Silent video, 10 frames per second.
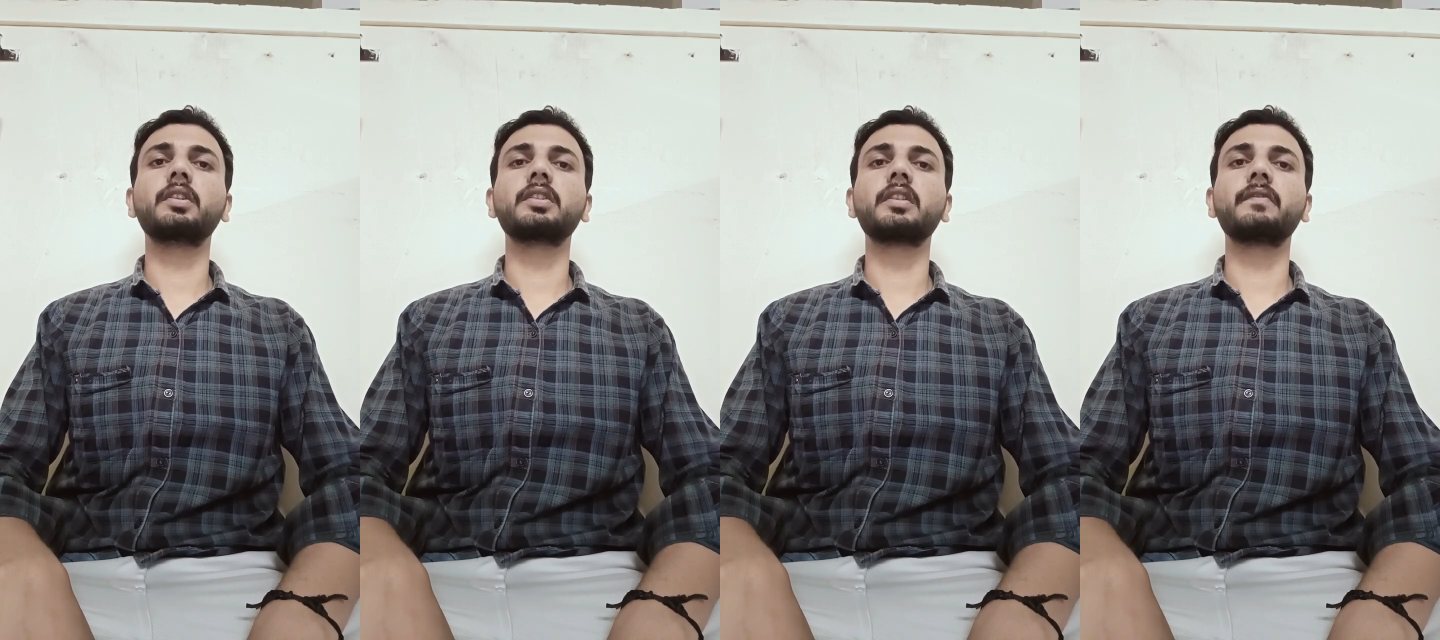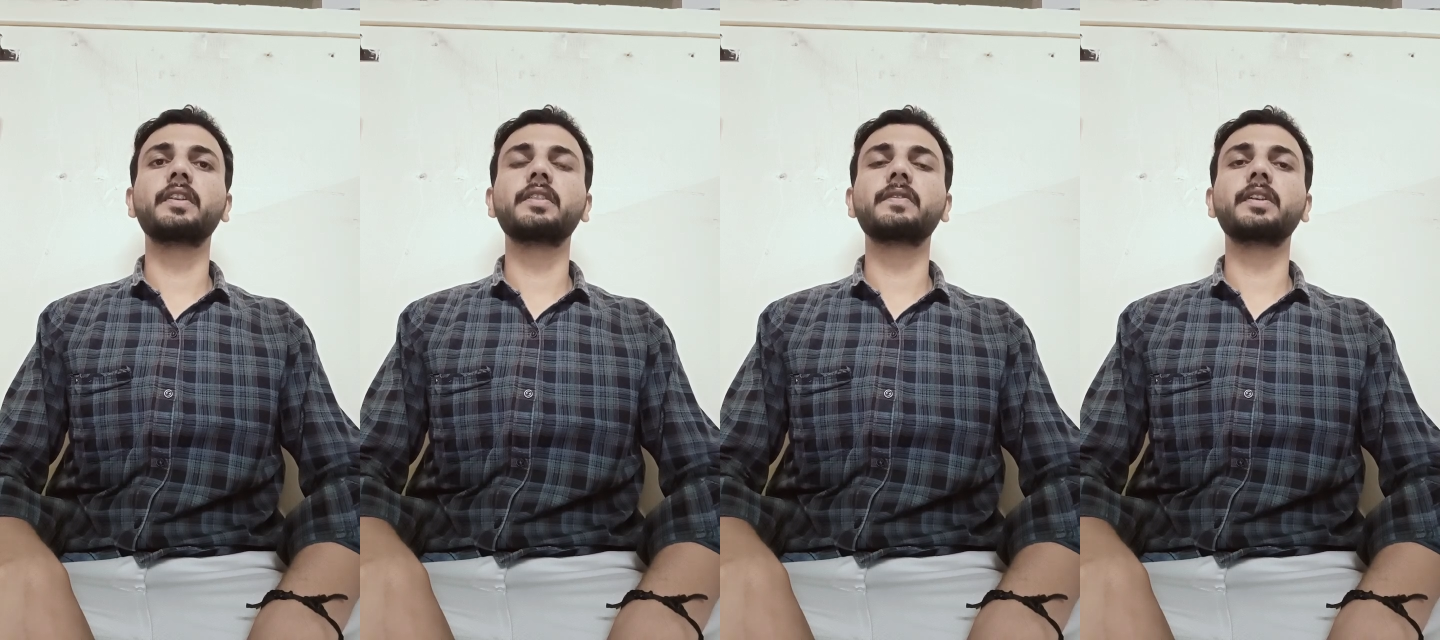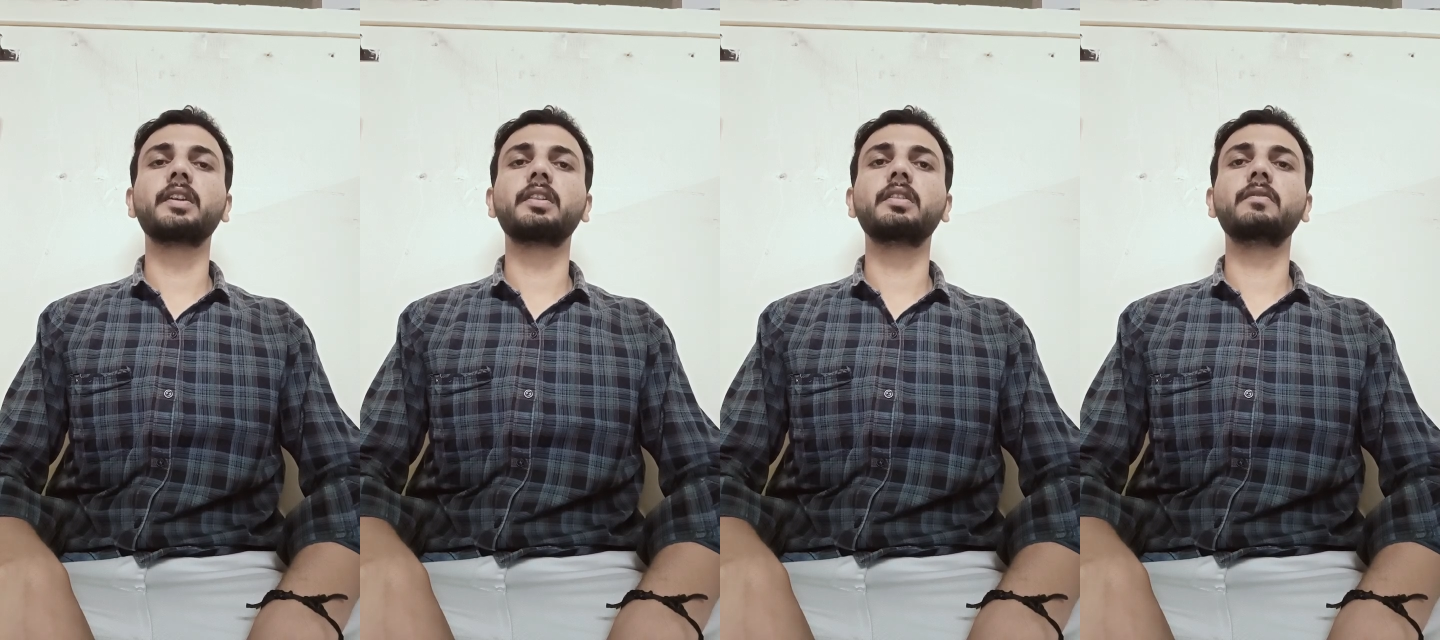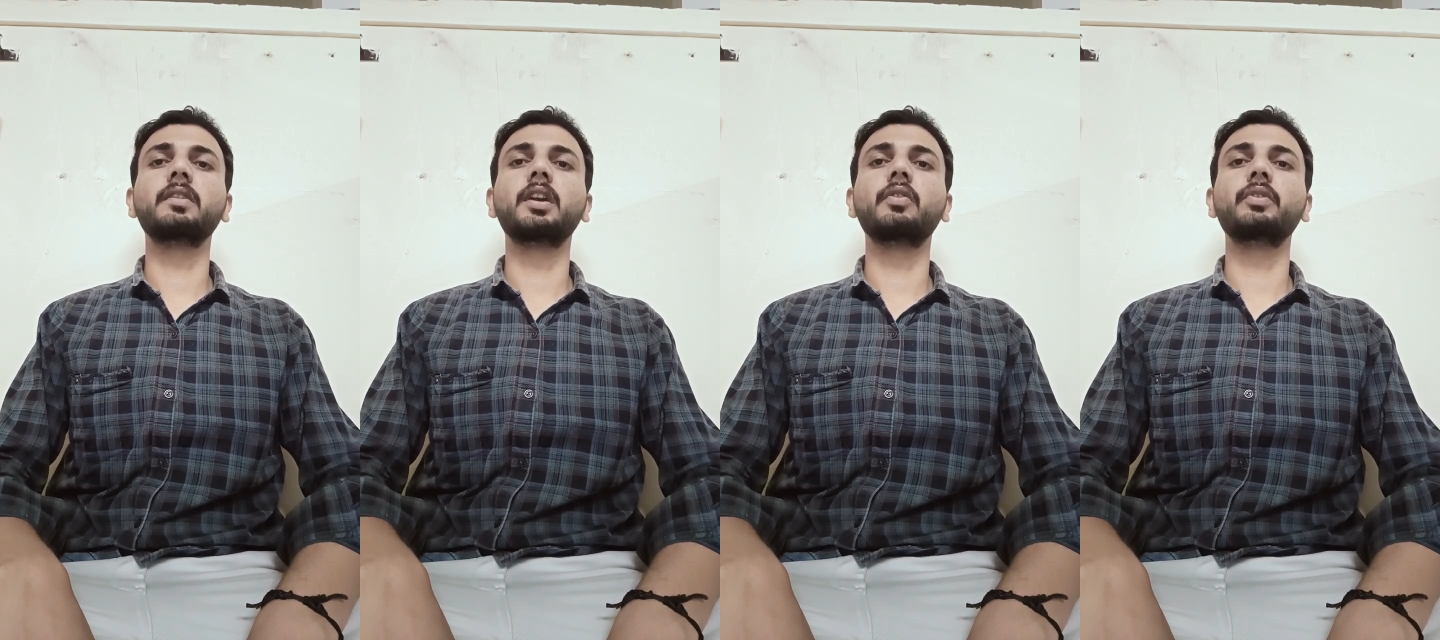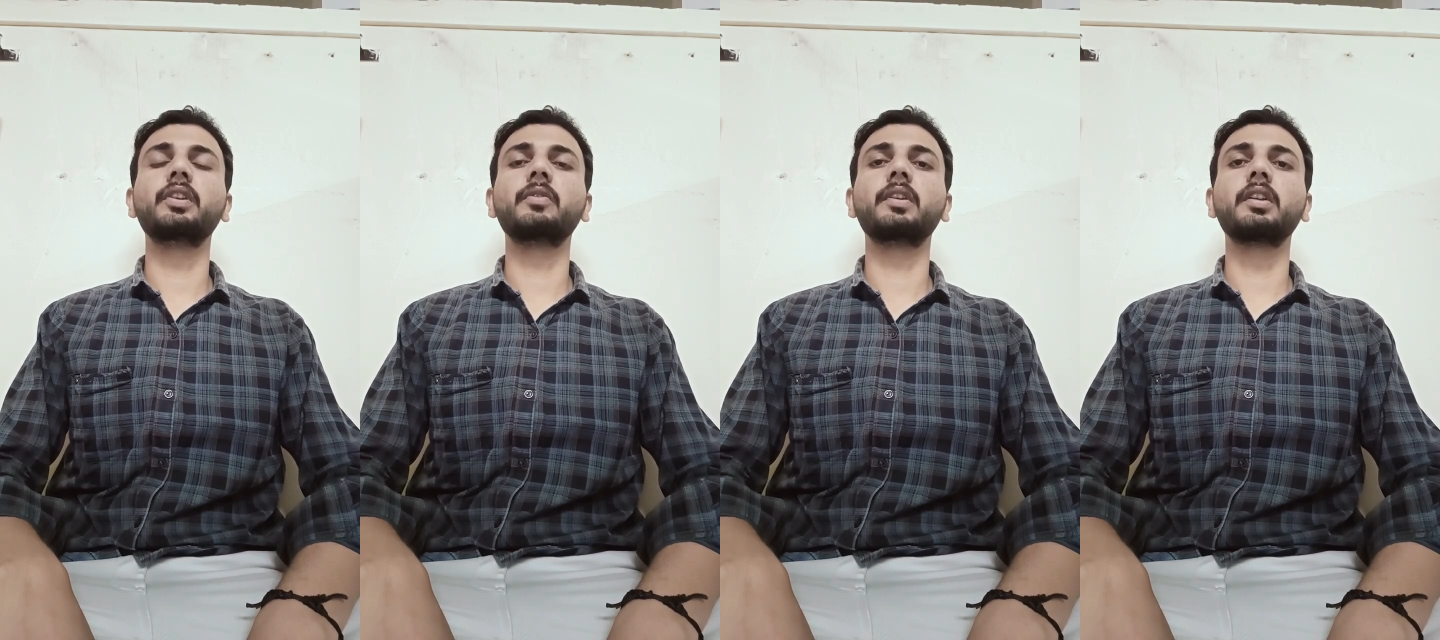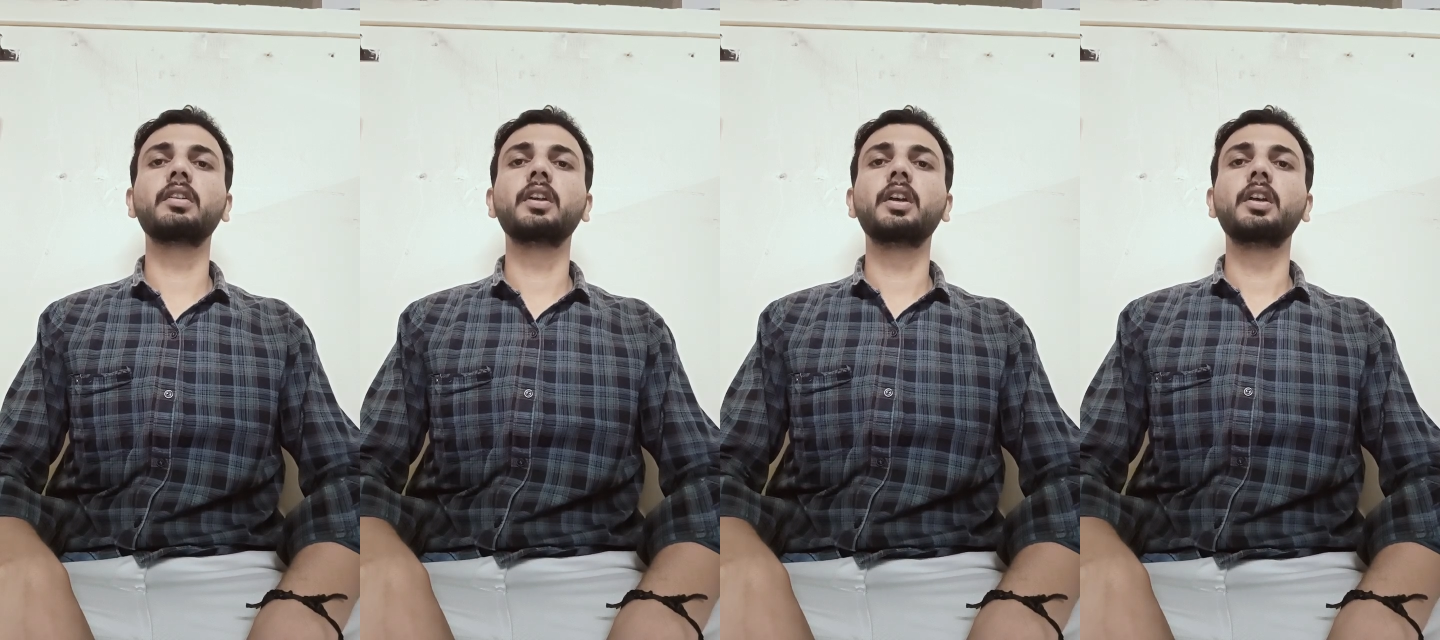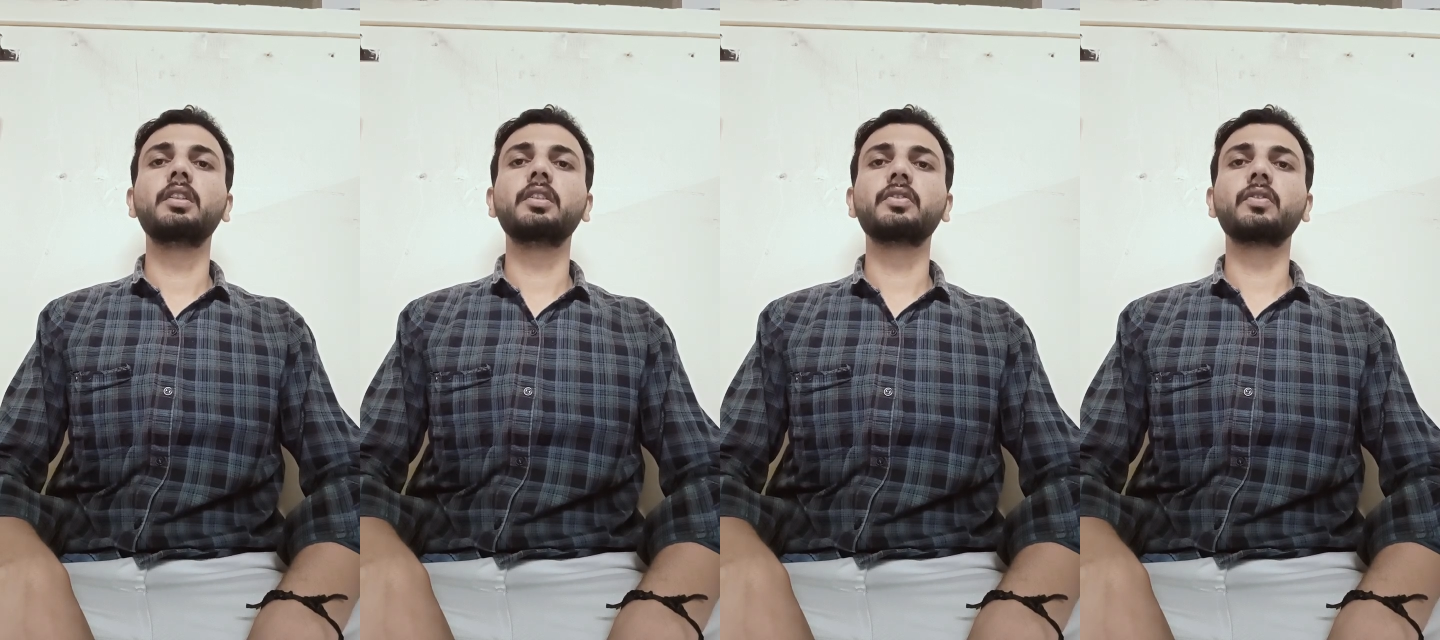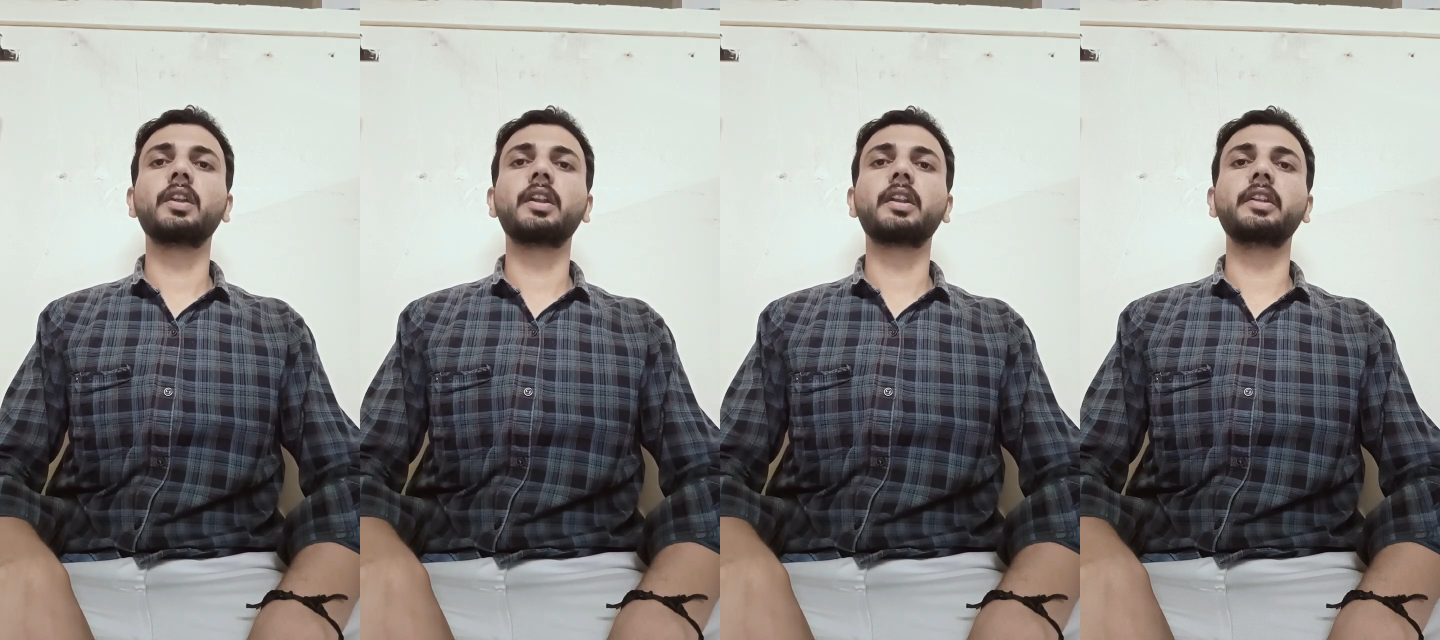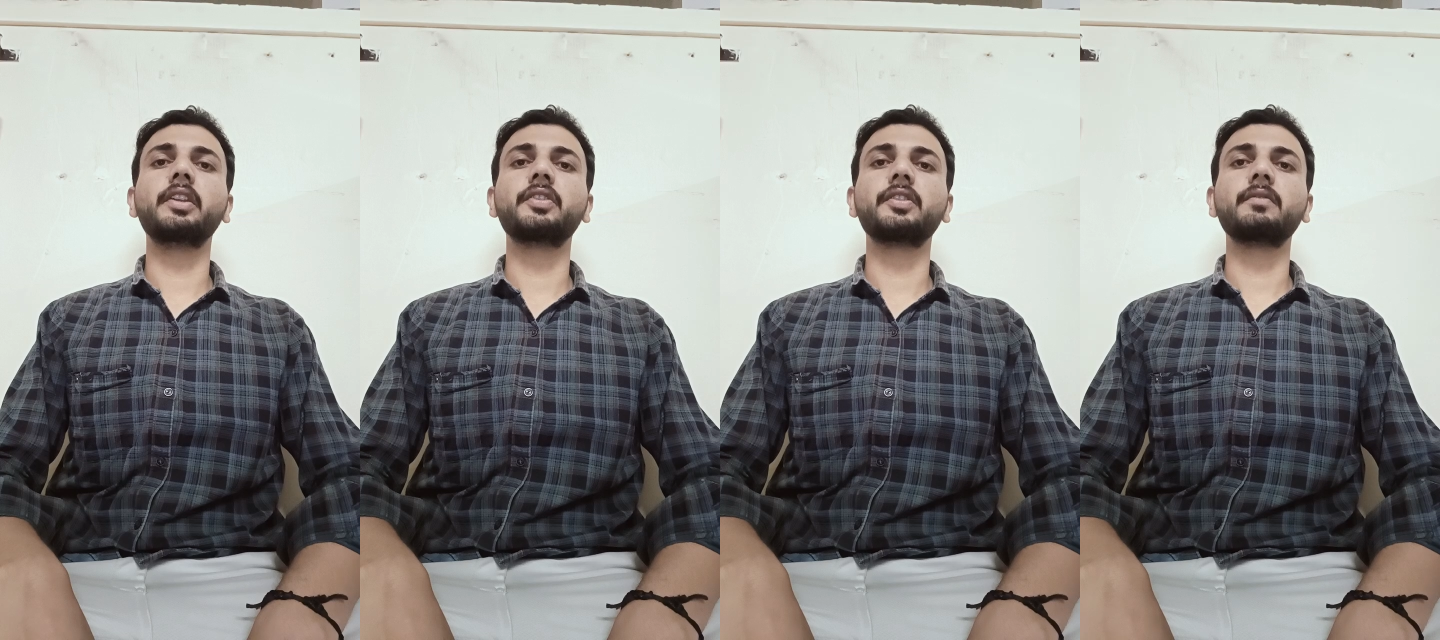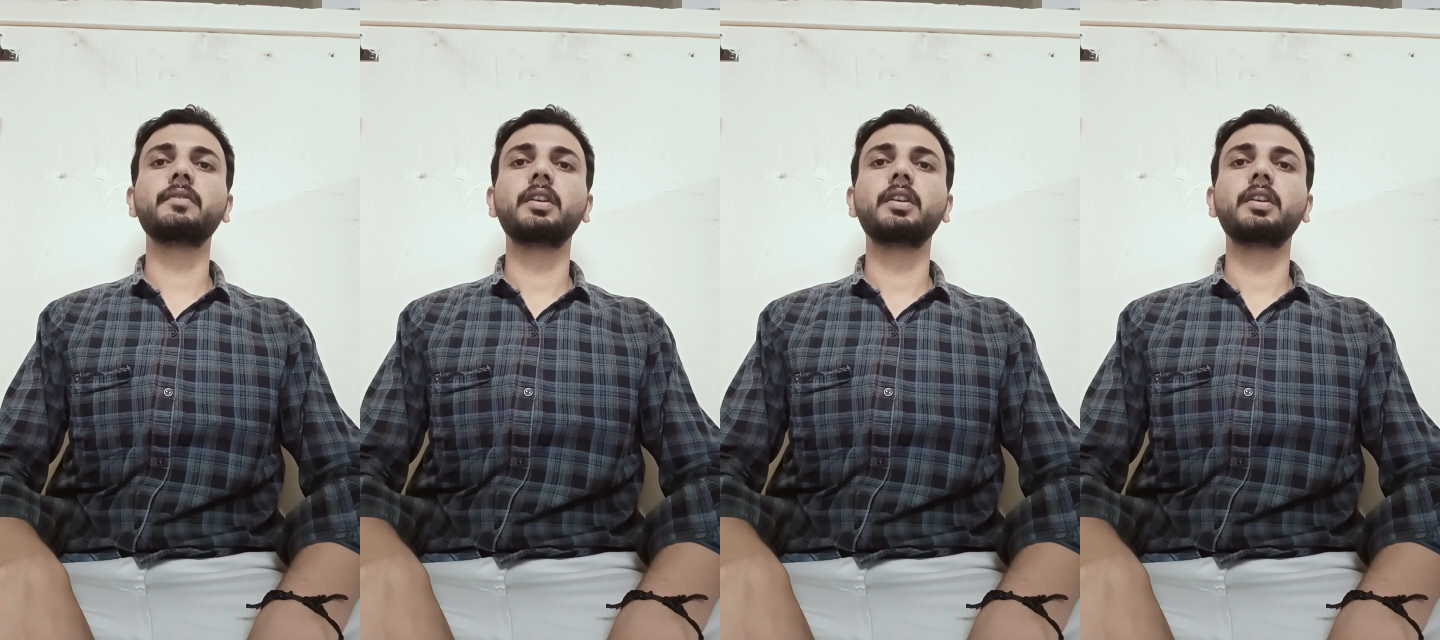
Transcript: surface where the how it work. The solar radiation.